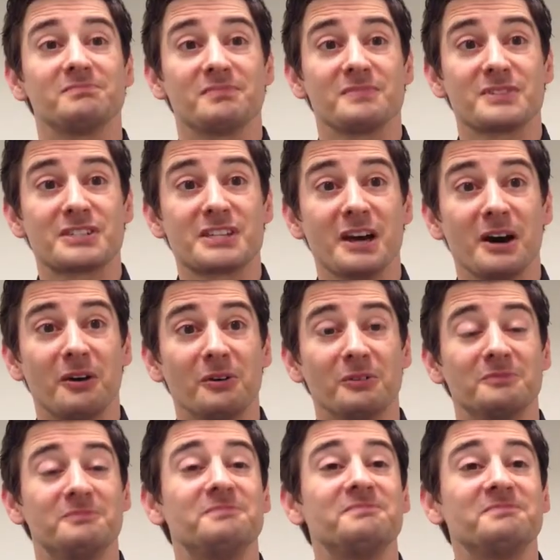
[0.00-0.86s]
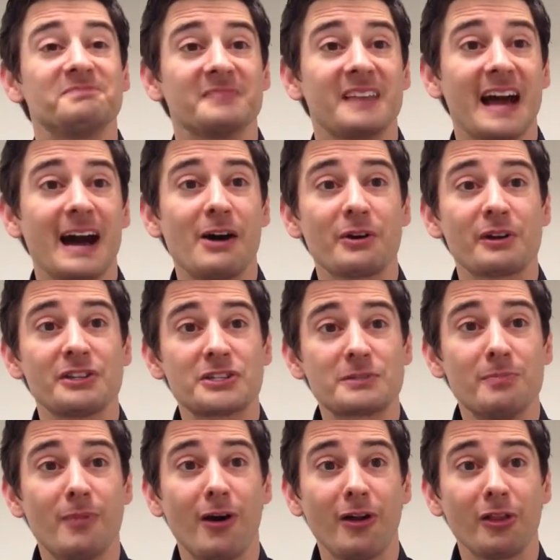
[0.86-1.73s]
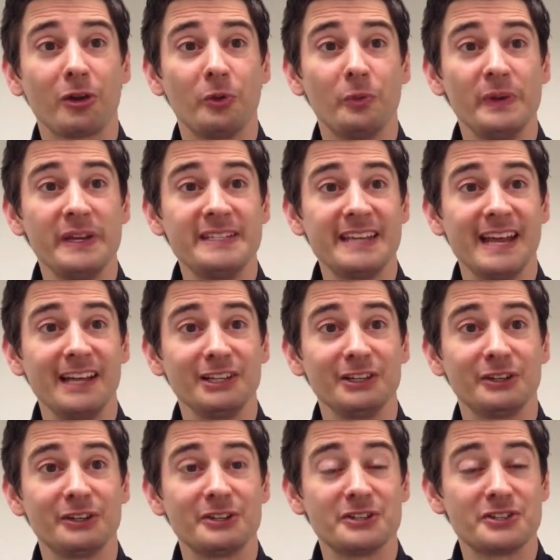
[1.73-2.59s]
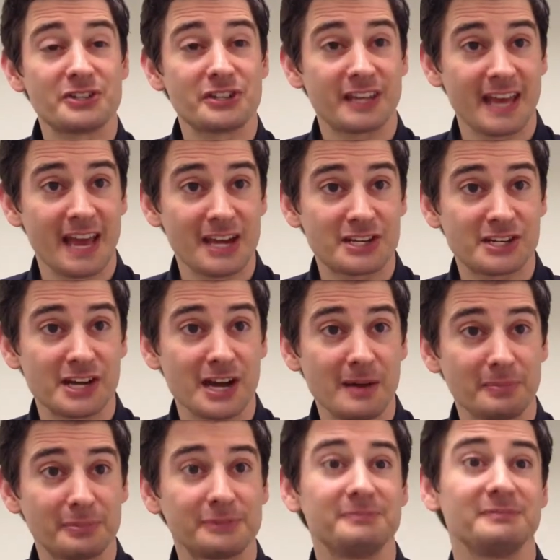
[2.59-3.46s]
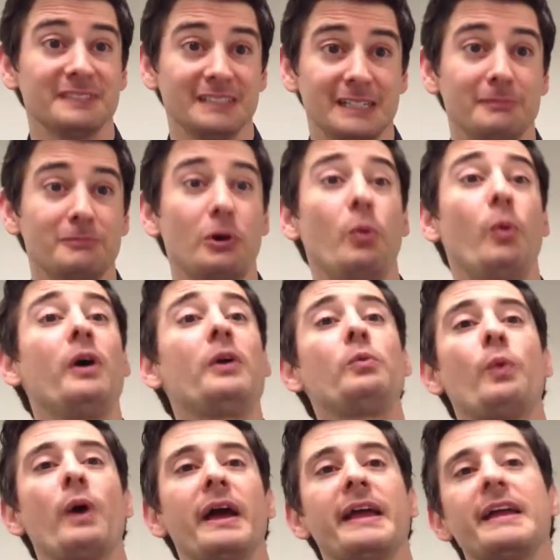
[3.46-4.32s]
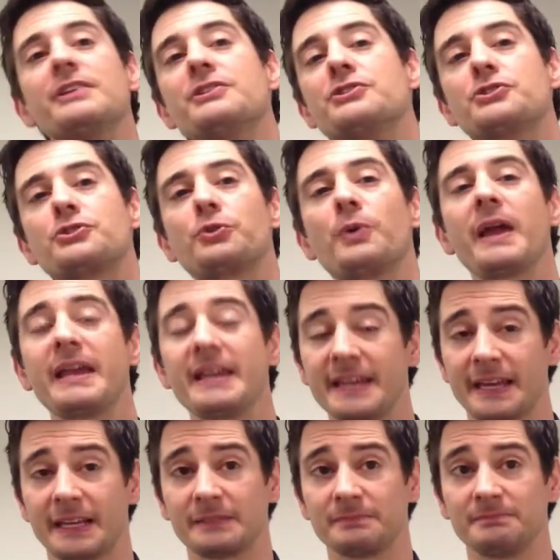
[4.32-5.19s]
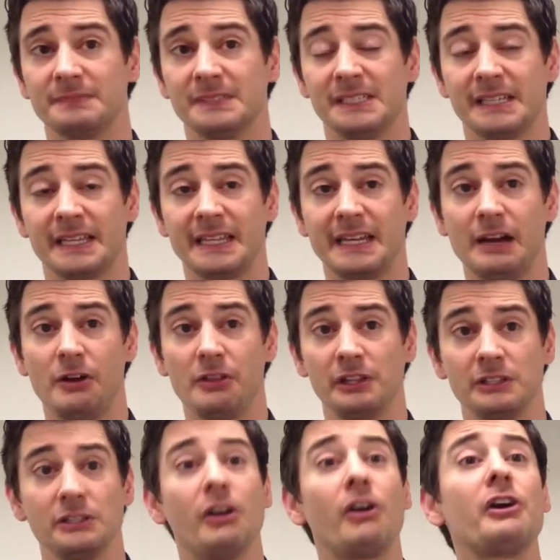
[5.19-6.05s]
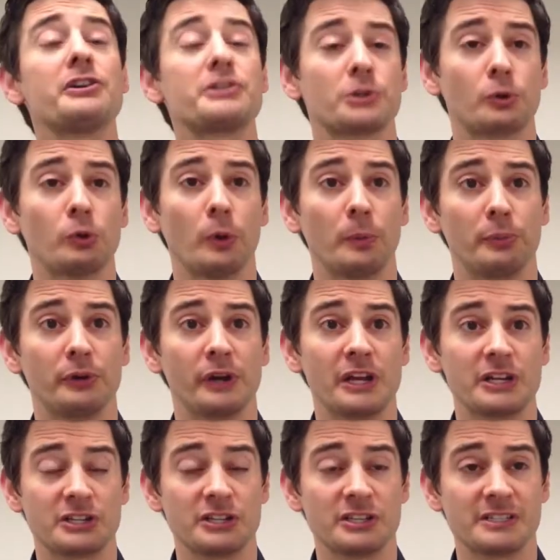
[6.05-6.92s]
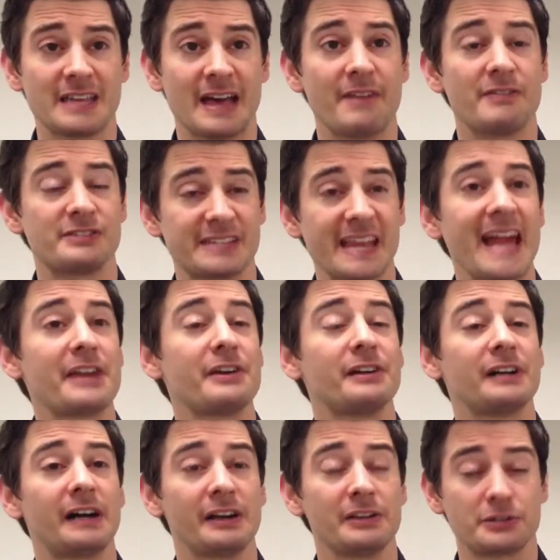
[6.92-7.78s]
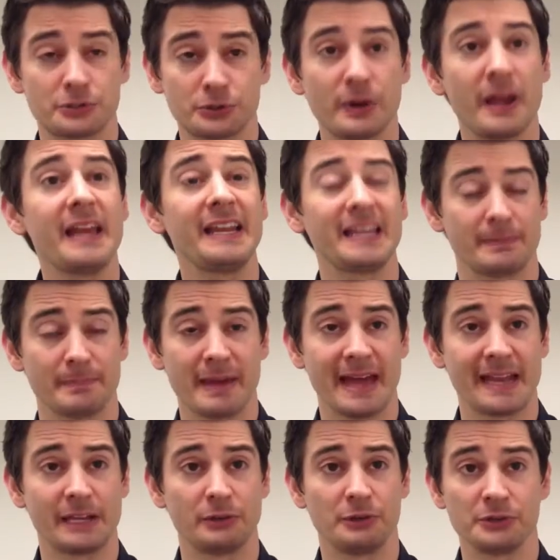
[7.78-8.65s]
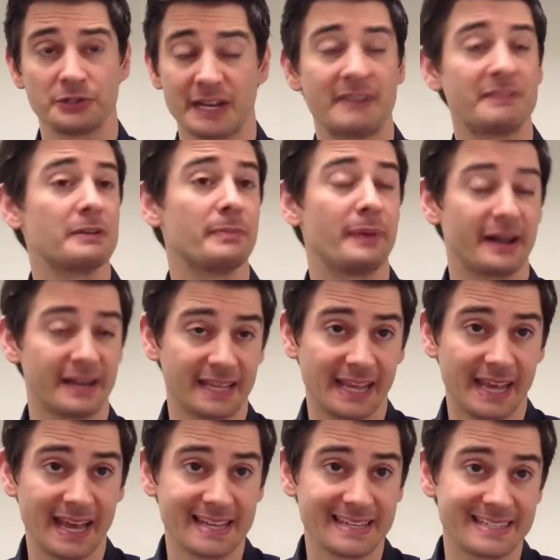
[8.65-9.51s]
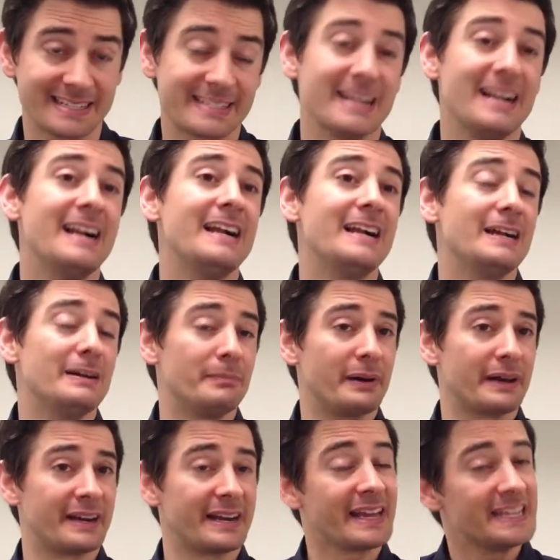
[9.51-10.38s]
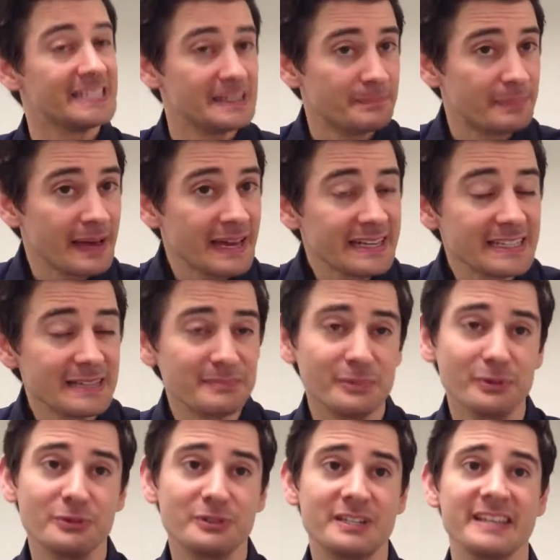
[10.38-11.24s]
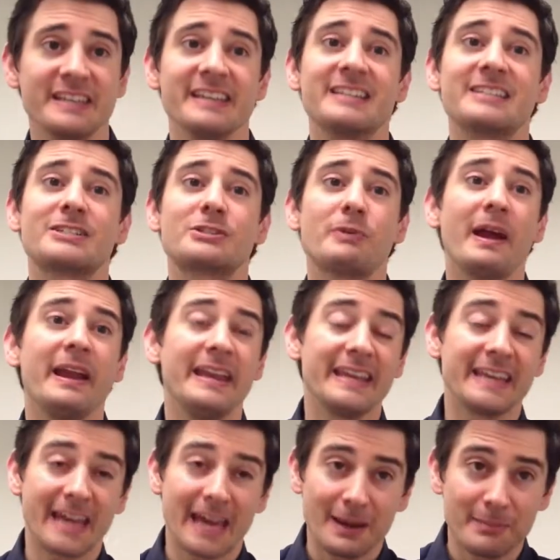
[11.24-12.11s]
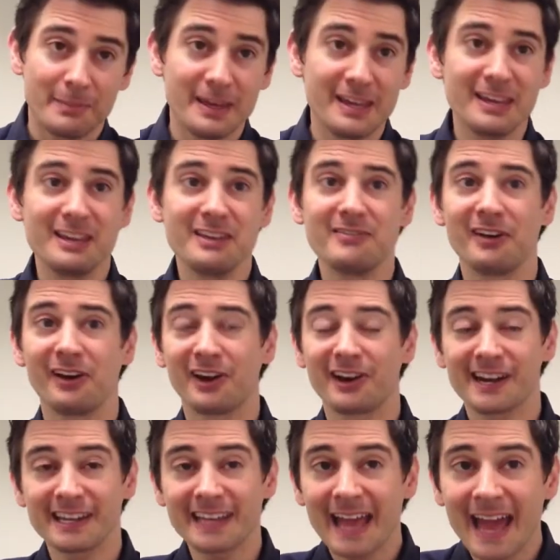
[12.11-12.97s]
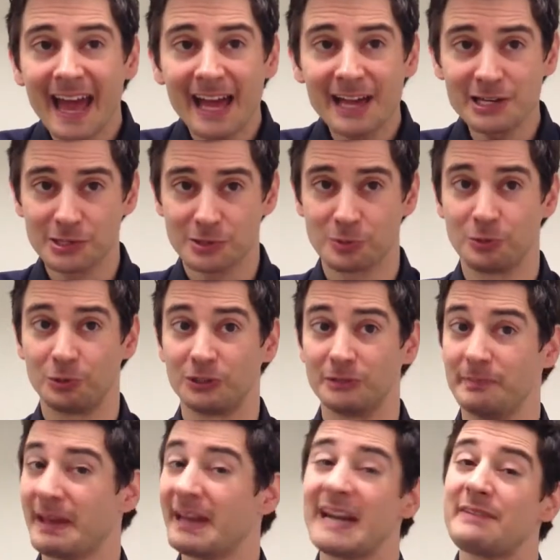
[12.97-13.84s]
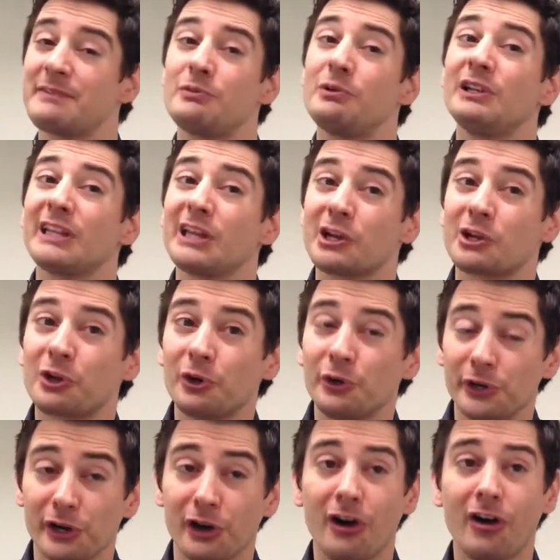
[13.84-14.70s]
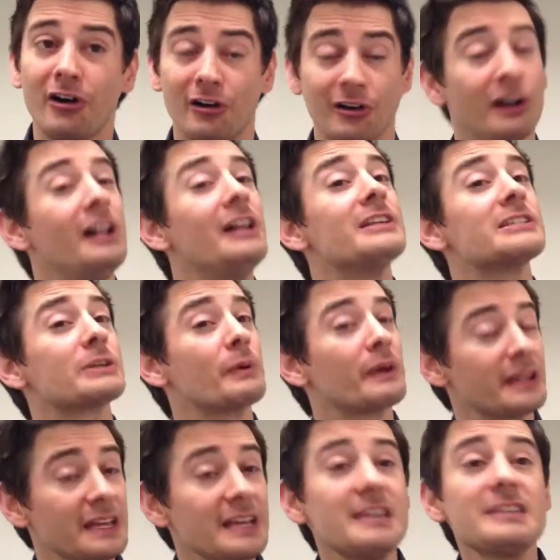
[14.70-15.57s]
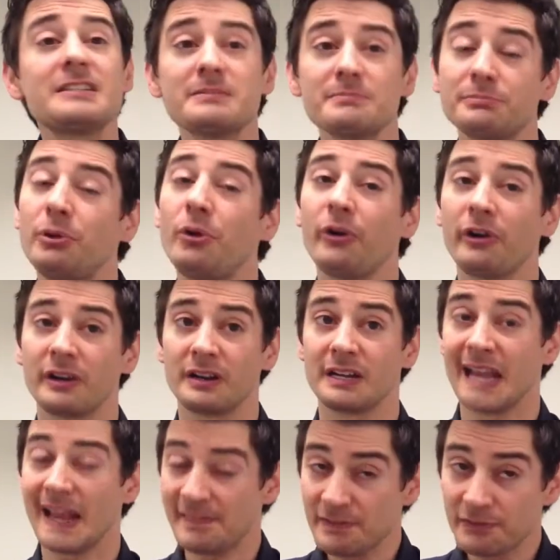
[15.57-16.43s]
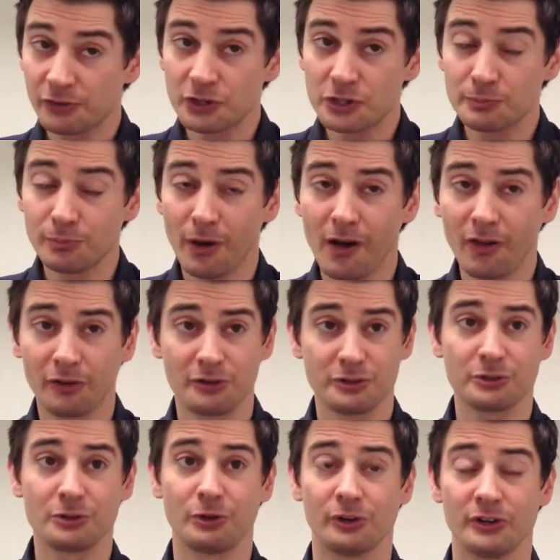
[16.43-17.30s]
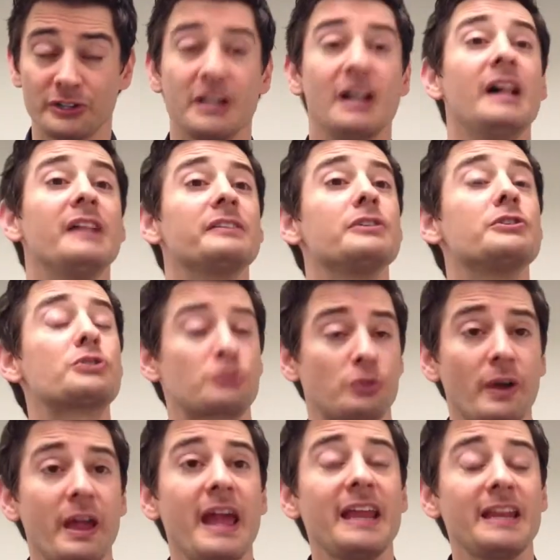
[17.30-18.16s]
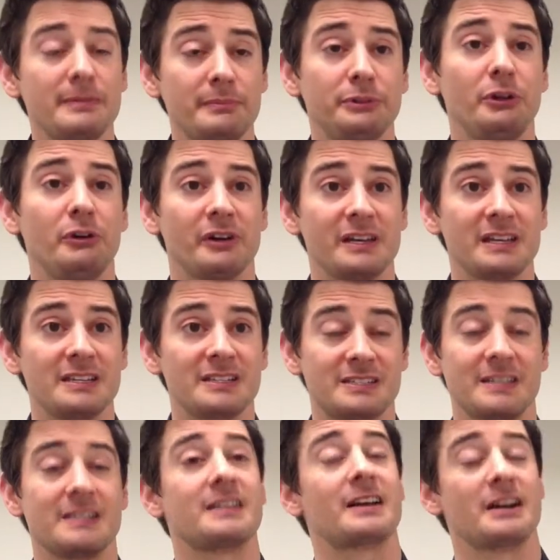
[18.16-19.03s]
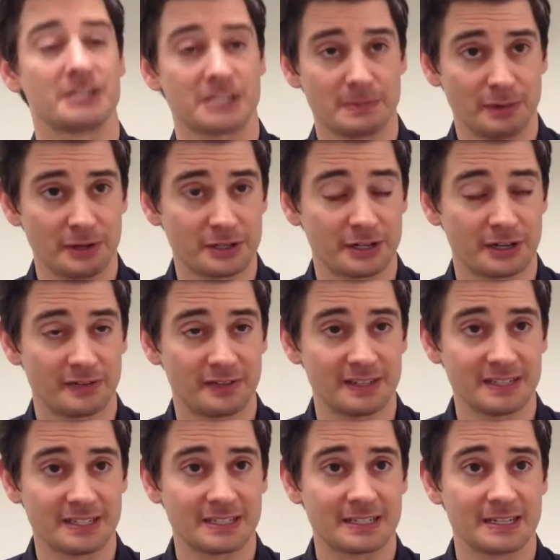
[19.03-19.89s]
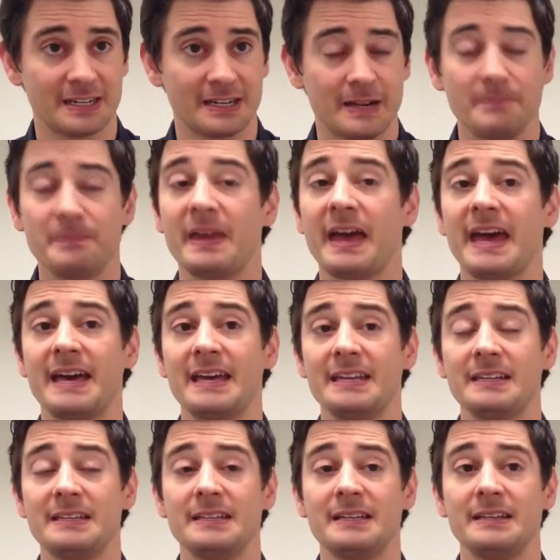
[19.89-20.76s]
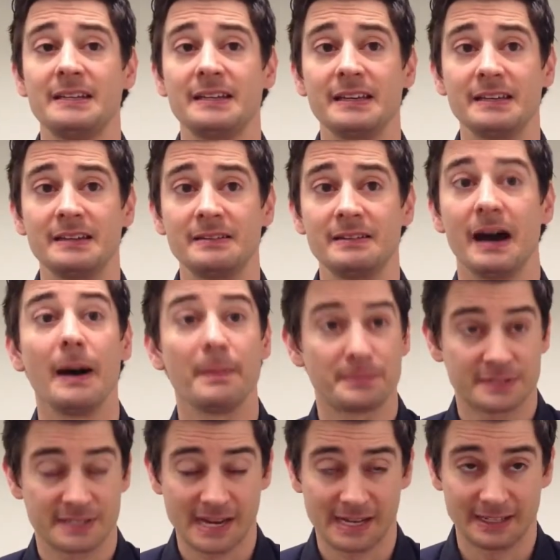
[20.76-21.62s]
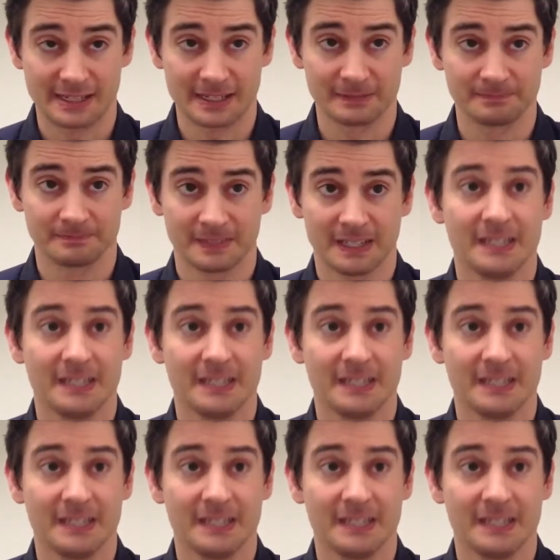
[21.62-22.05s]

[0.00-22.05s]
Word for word: So, how can smaller retailers catch up? Well, one way is training. You know, the larger corporations have standardized training manuals that everybody gets. But independent boutiques, training can be very casual, may not even really occur at all. So it is important, even for smaller stores, to train employees in customer service and in upselling.